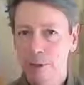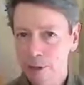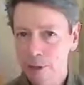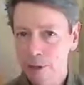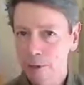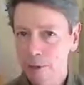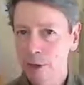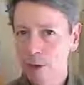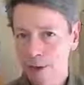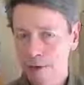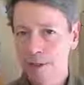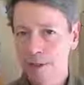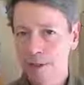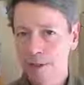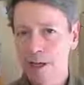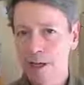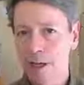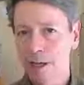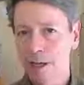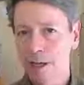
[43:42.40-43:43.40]
on what you're
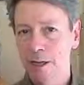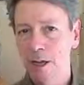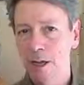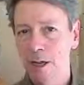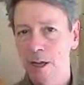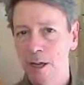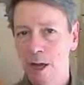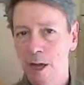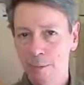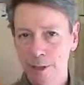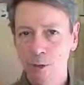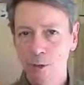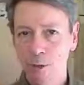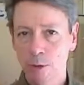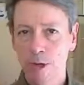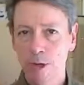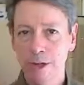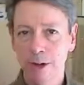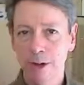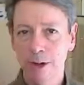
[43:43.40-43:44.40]
saying, and I'll, I'll be
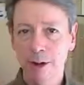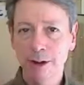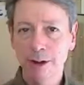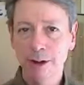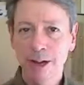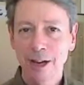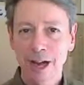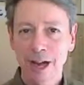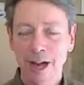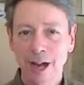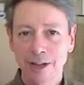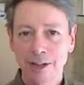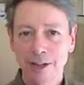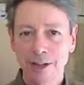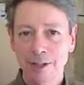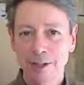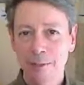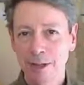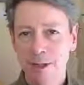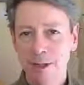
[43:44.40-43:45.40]
quick here, uh,
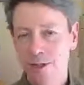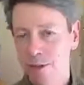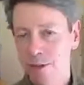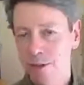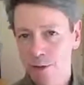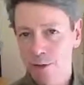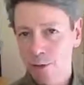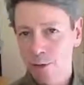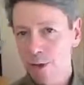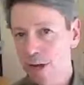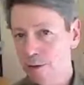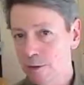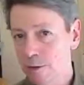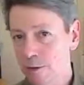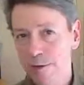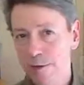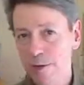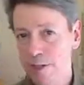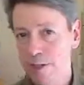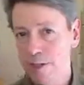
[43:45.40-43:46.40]
to mention three other
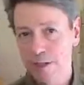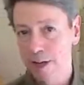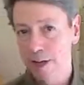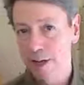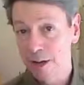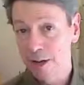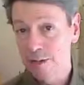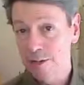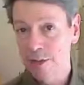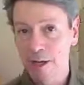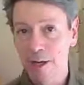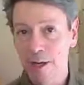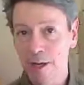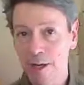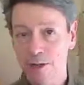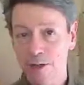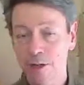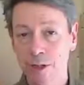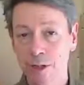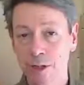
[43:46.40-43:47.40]
things that I've seen
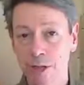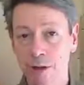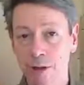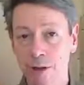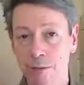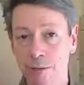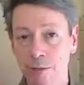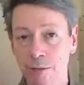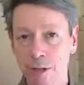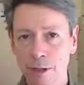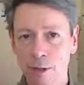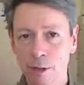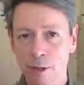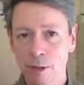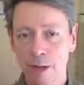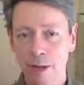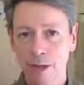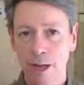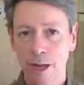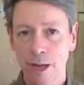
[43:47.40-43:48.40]
actually are really
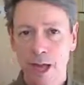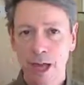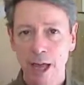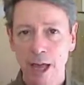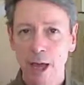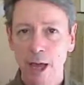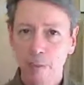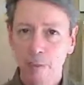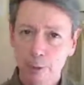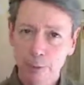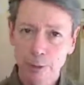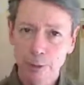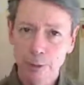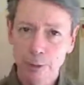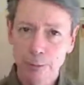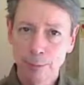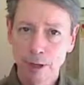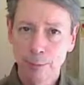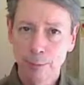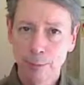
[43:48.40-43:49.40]
quite helpful for
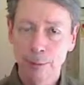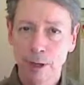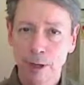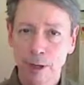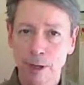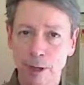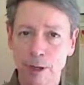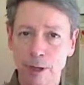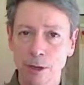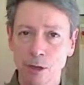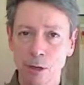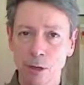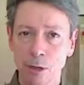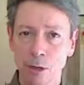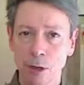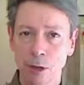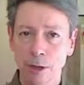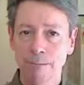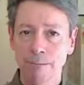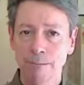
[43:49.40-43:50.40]
people who
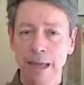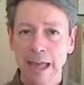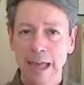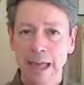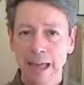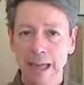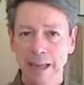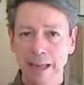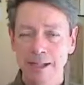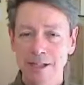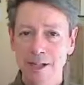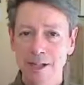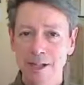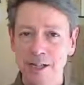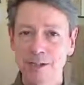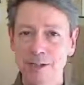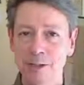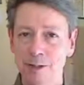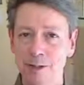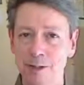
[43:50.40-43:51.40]
are, in a
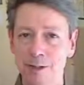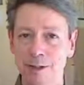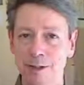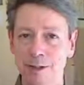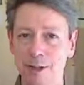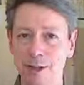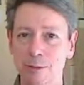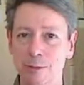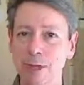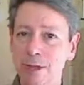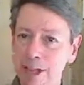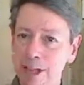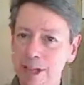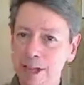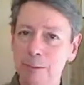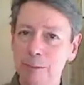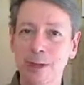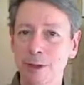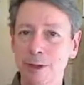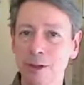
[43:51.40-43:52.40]
sense, they're, they're
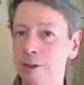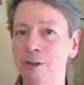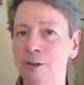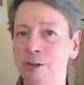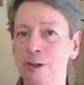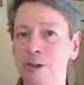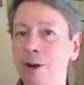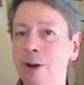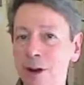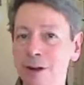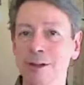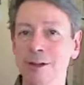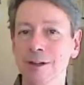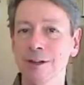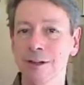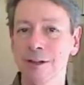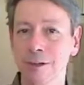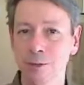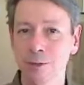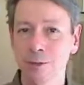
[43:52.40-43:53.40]
reclaiming their own heart,
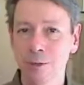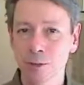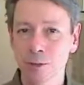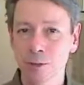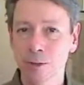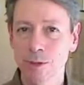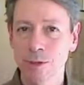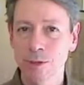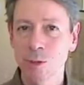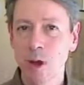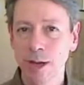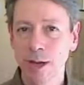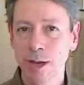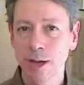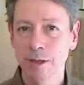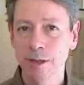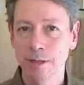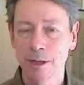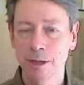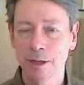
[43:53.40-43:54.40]
which was
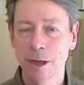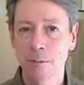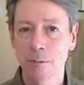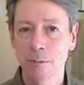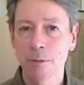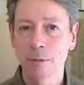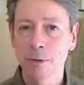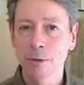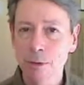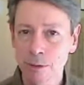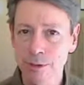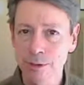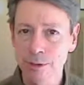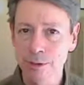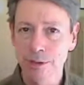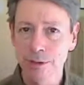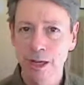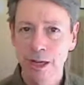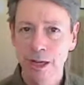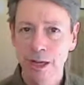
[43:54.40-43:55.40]
quite uh,
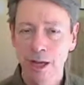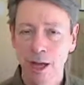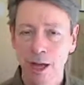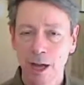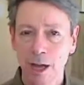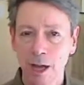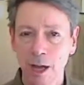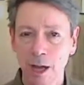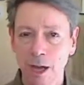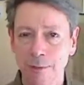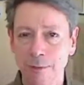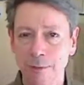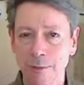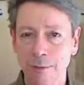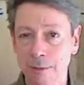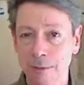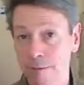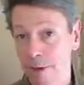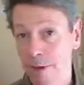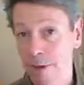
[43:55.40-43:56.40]
bruised, uh,
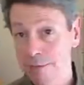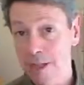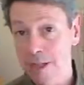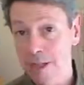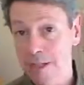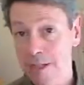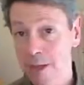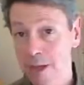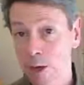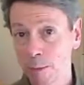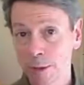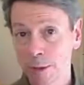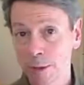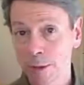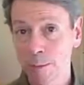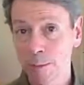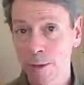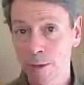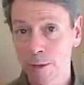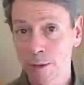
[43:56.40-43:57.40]
if not terribly
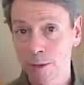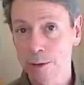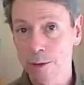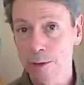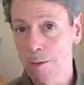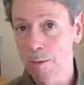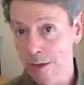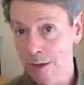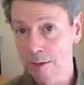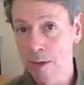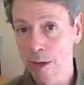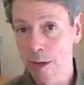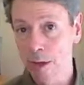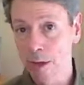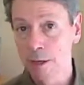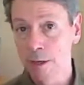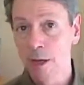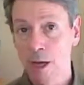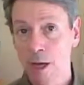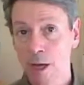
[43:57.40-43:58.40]
bruised, based
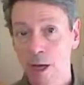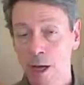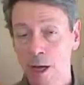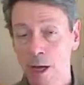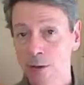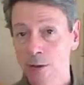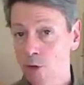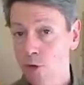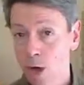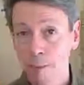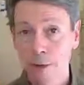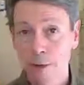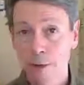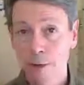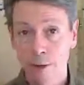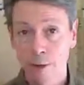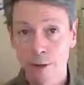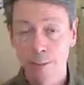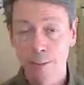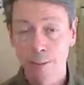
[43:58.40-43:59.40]
on uh, trauma
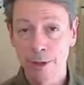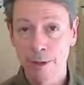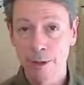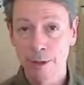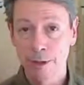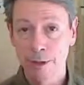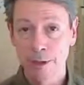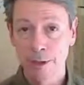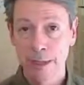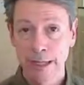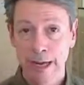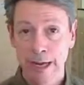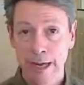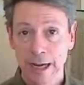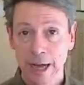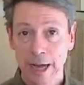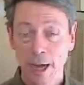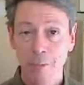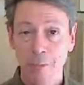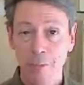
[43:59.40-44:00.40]
or abuse.
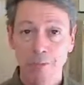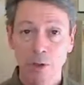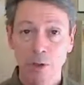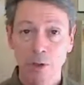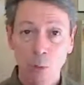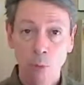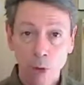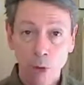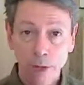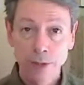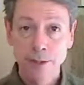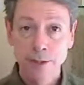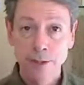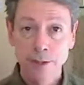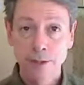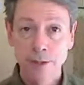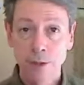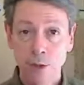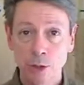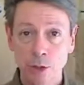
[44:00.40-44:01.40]
Um, one is
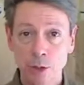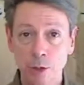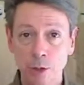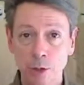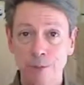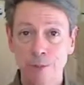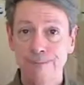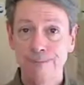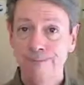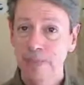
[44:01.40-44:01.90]
to